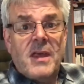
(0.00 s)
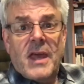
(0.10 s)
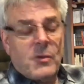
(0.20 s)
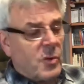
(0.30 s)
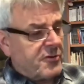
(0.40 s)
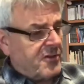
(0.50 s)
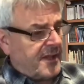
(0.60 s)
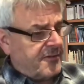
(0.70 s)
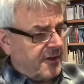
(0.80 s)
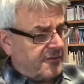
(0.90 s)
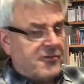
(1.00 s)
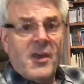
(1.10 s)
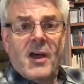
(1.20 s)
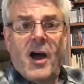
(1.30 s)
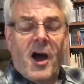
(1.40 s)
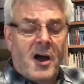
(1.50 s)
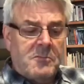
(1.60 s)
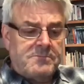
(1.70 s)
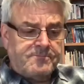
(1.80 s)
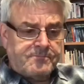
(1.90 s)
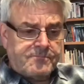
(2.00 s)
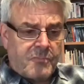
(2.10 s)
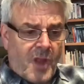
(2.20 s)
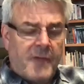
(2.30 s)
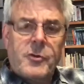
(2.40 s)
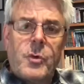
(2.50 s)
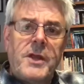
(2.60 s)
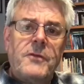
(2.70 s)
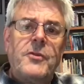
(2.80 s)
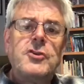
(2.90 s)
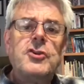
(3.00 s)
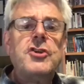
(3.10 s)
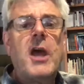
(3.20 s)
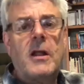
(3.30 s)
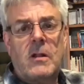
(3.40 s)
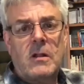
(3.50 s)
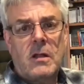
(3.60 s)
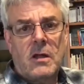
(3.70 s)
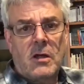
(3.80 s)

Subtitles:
And it works like this. I've created the shell